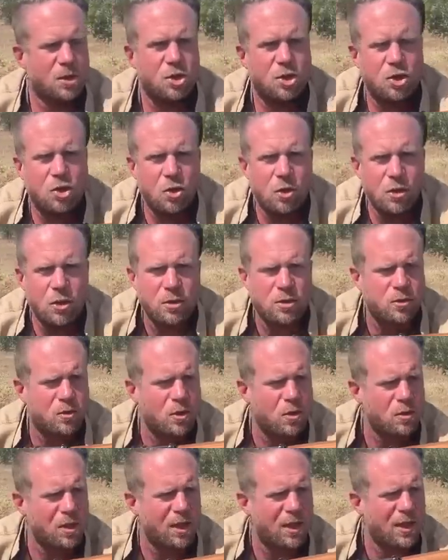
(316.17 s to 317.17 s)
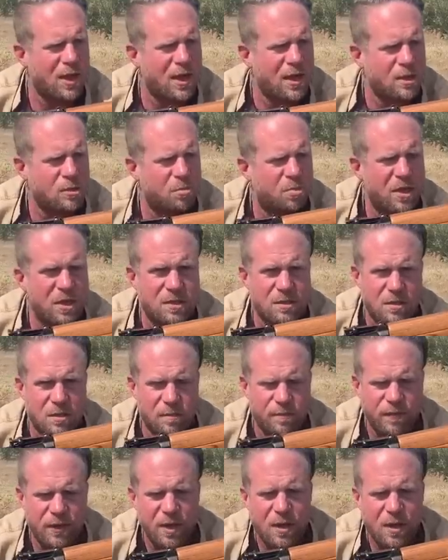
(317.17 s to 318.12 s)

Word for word: a short stroke gas piston.